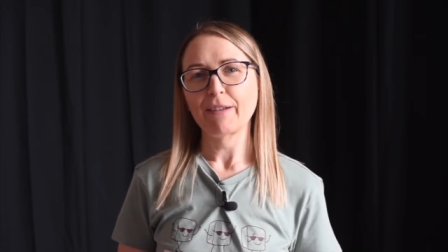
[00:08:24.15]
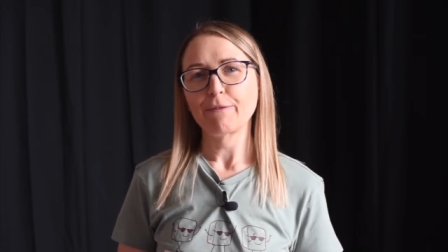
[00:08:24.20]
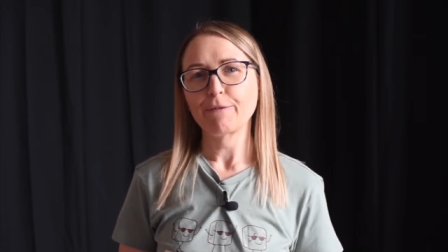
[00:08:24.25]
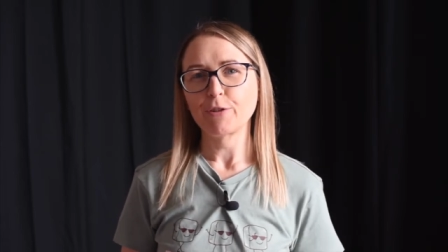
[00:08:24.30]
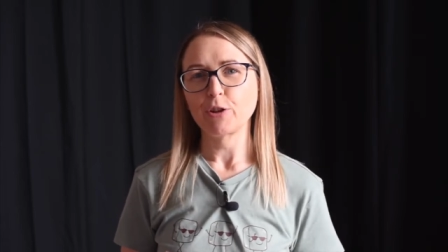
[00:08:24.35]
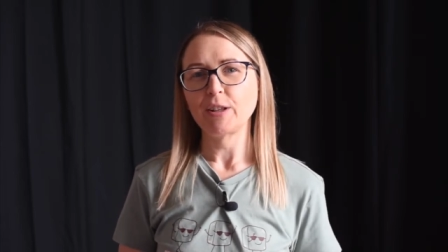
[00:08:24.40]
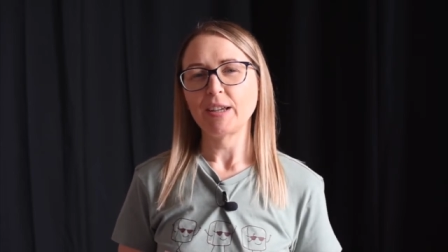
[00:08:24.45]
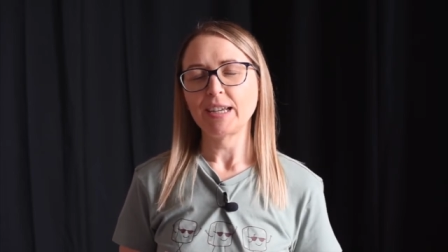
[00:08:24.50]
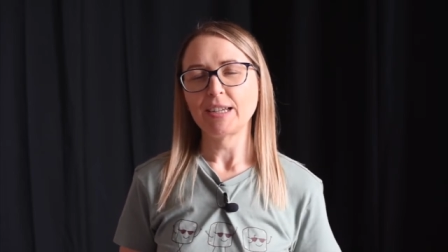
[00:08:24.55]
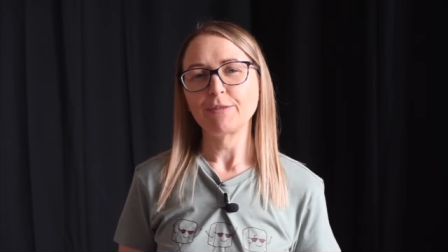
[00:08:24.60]

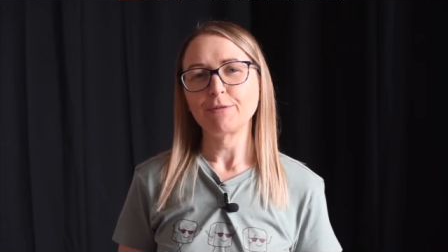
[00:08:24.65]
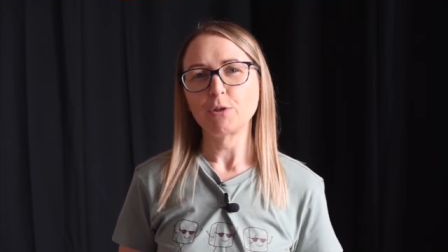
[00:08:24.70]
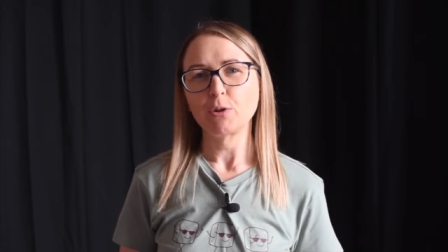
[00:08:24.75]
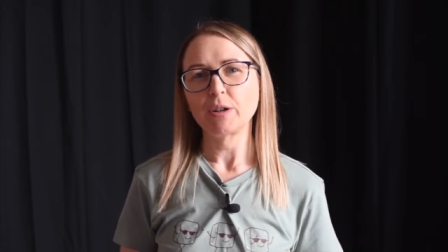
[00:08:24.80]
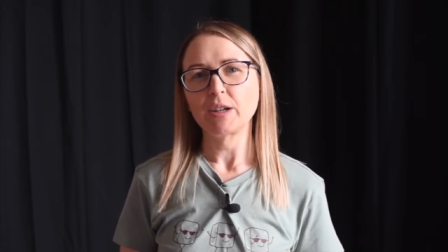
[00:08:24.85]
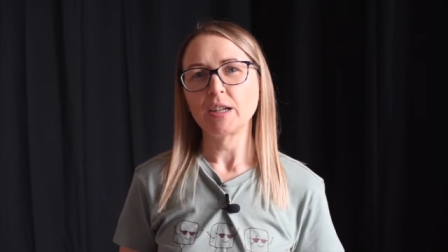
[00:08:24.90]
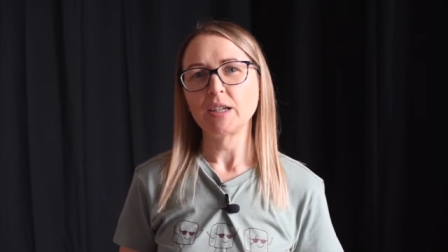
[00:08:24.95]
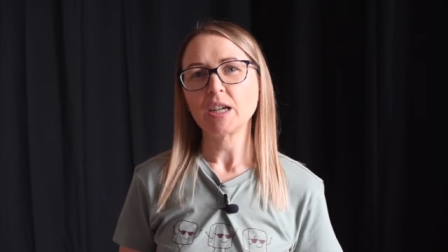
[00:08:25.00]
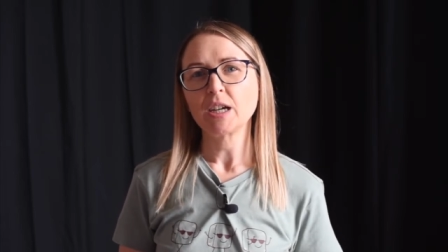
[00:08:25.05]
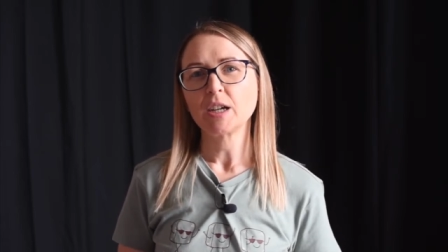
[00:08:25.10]
fully
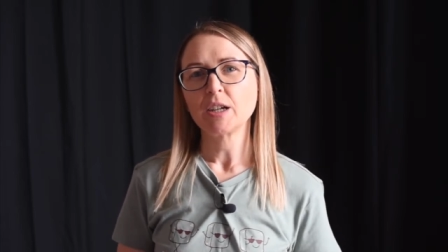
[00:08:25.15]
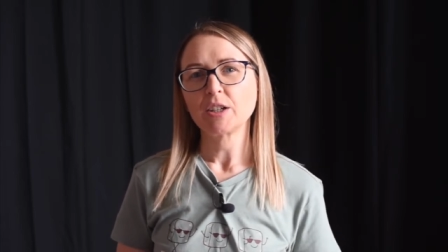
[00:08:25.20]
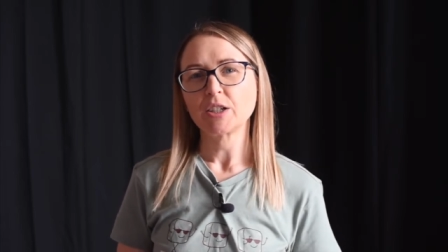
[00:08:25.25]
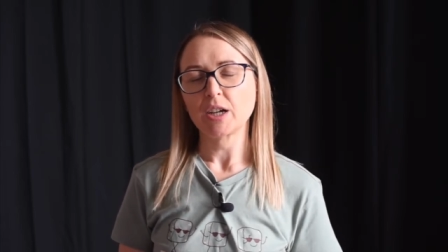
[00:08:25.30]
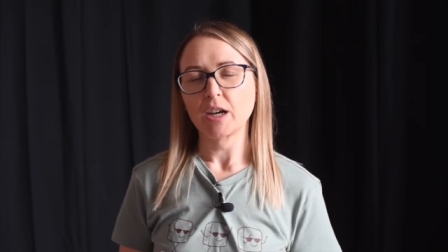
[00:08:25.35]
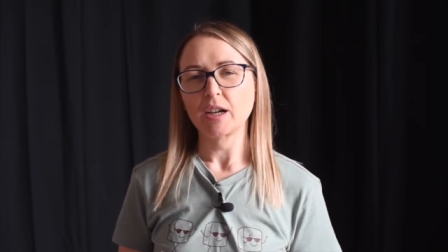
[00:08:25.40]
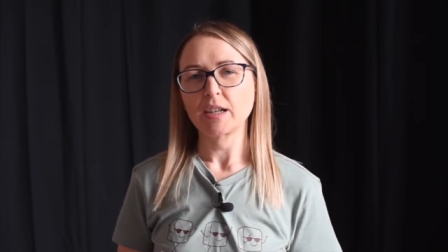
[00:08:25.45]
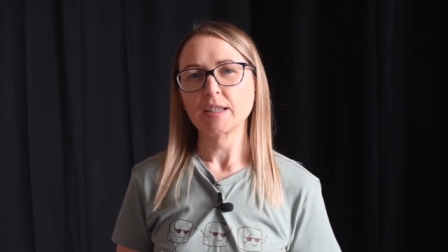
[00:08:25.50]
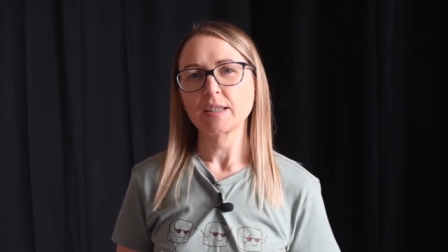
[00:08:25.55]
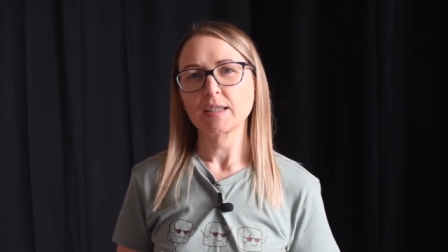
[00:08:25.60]
devoted to
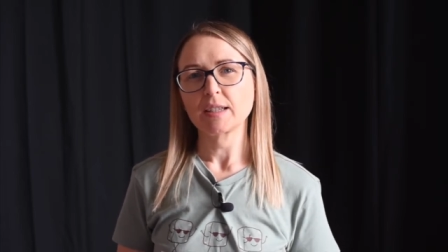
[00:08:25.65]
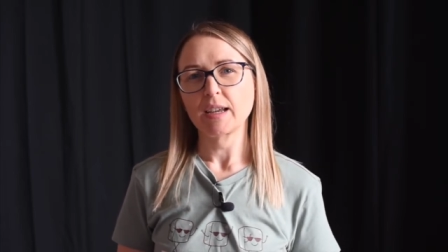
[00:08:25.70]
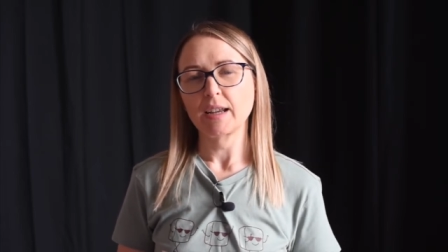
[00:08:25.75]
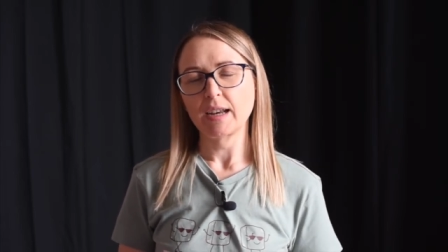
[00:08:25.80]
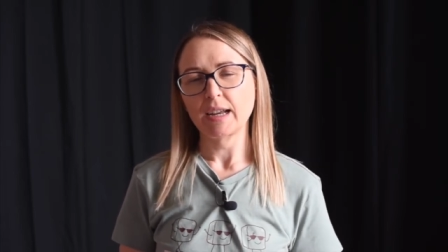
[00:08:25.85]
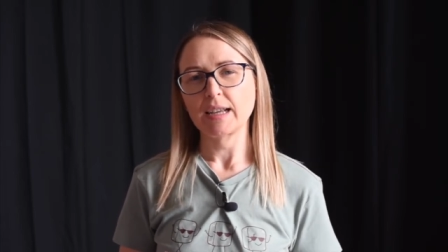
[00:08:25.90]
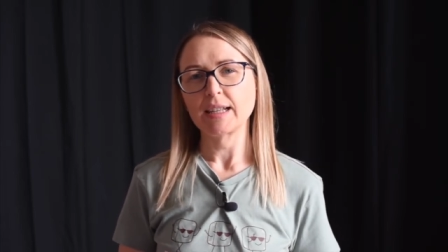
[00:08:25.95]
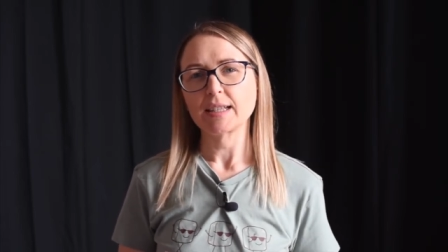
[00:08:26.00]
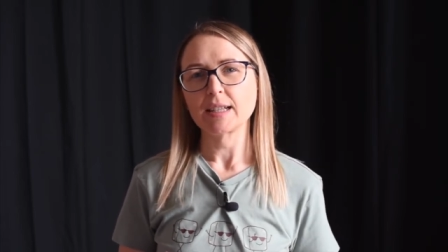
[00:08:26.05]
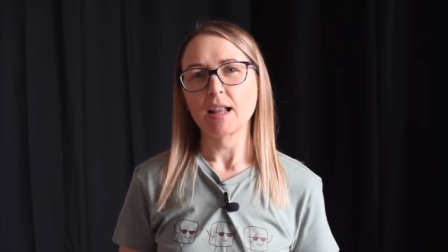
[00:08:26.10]
us in
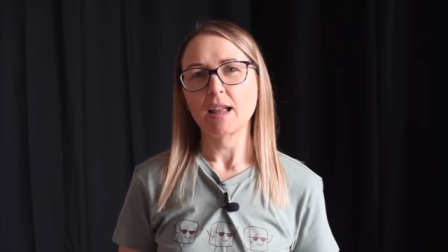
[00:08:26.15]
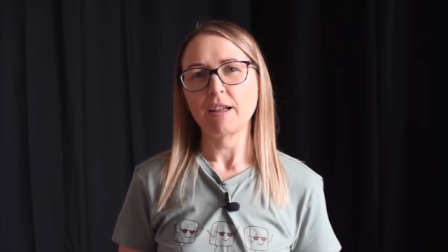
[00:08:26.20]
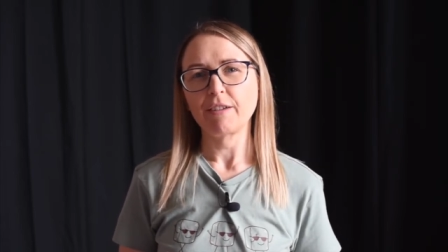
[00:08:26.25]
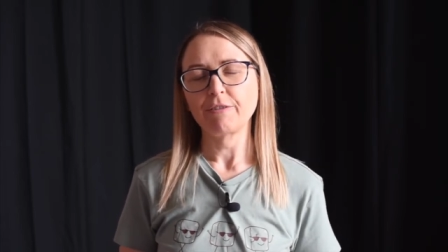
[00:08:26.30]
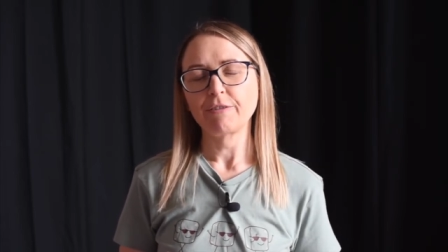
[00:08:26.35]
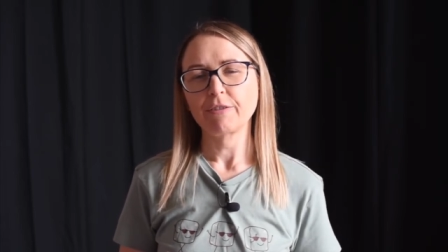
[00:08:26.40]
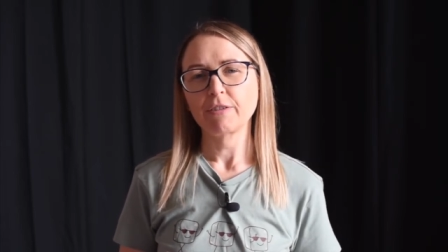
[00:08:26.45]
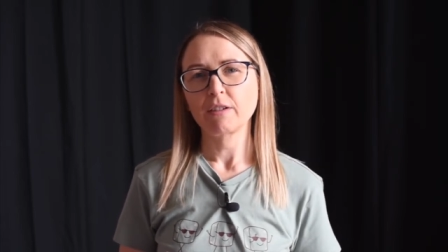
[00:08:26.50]
His love.